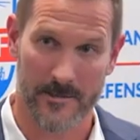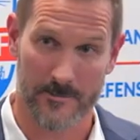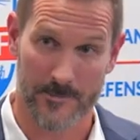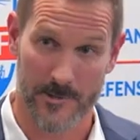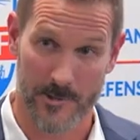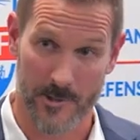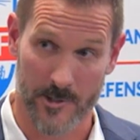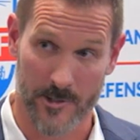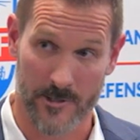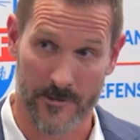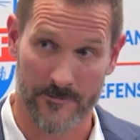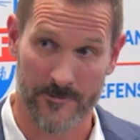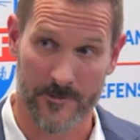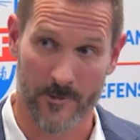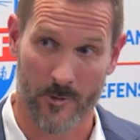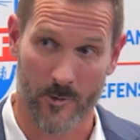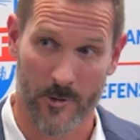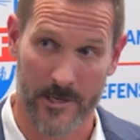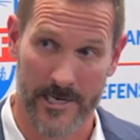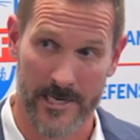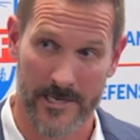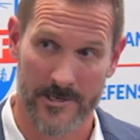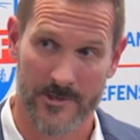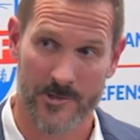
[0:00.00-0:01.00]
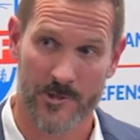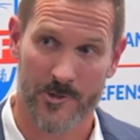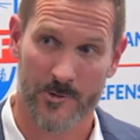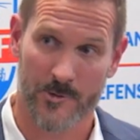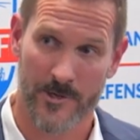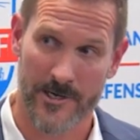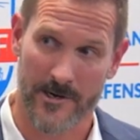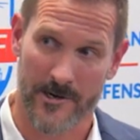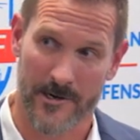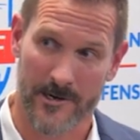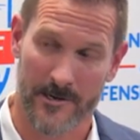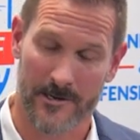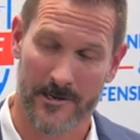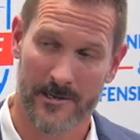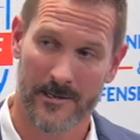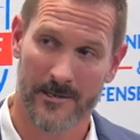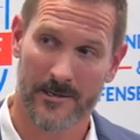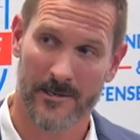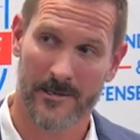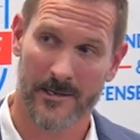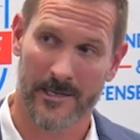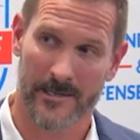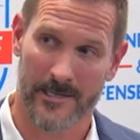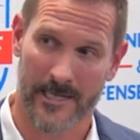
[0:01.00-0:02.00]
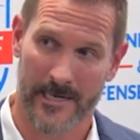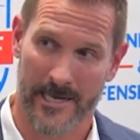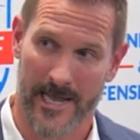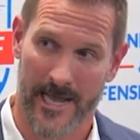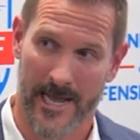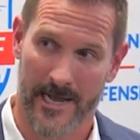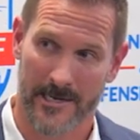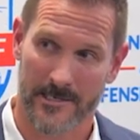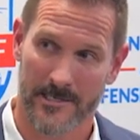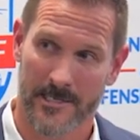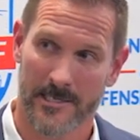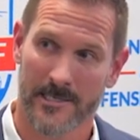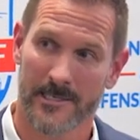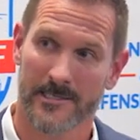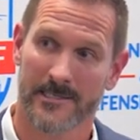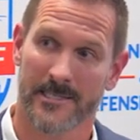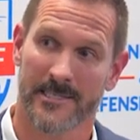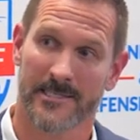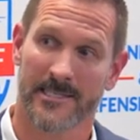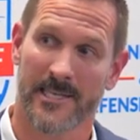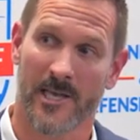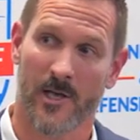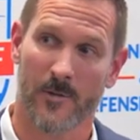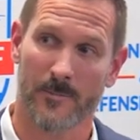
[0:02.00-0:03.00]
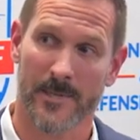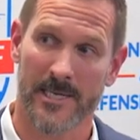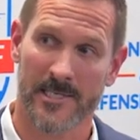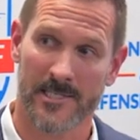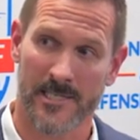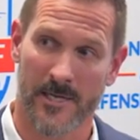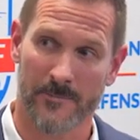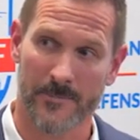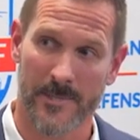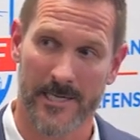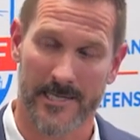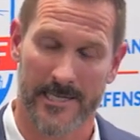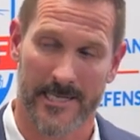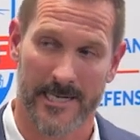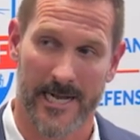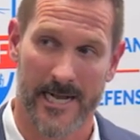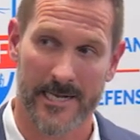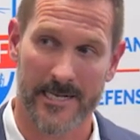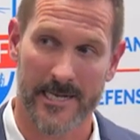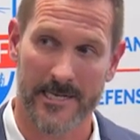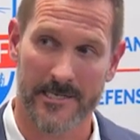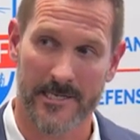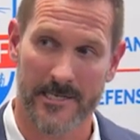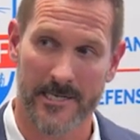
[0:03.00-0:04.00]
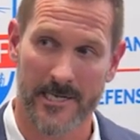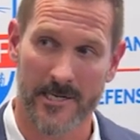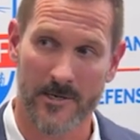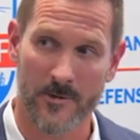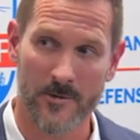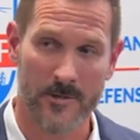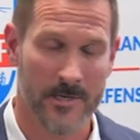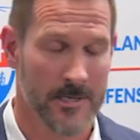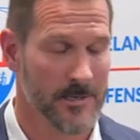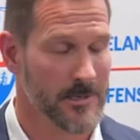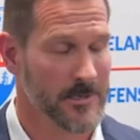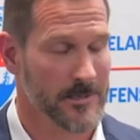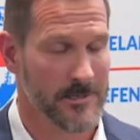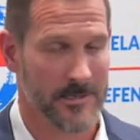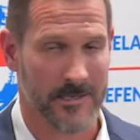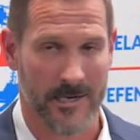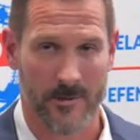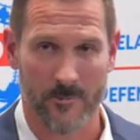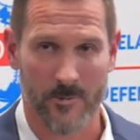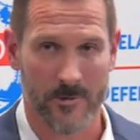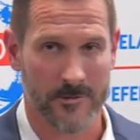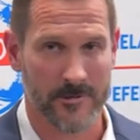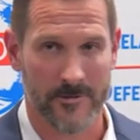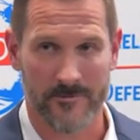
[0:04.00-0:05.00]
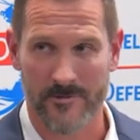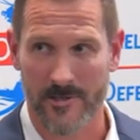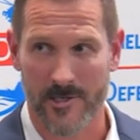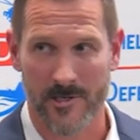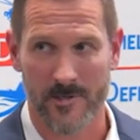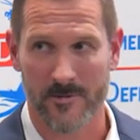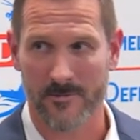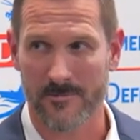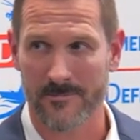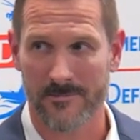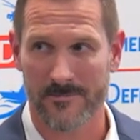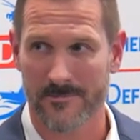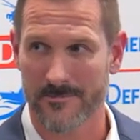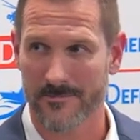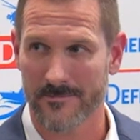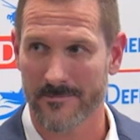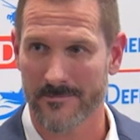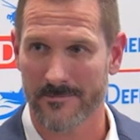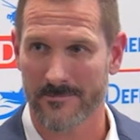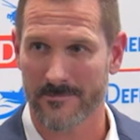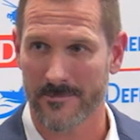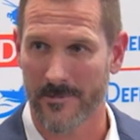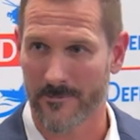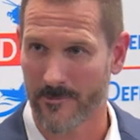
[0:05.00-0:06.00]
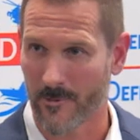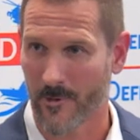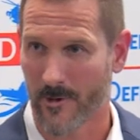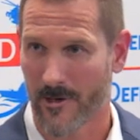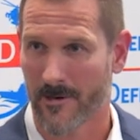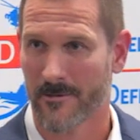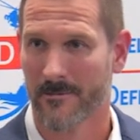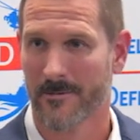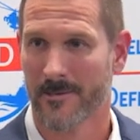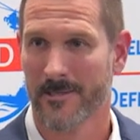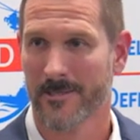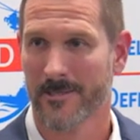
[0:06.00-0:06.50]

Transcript: observe, orient, trigger, and then act to tell me something that I need to know that I wouldn't have known before.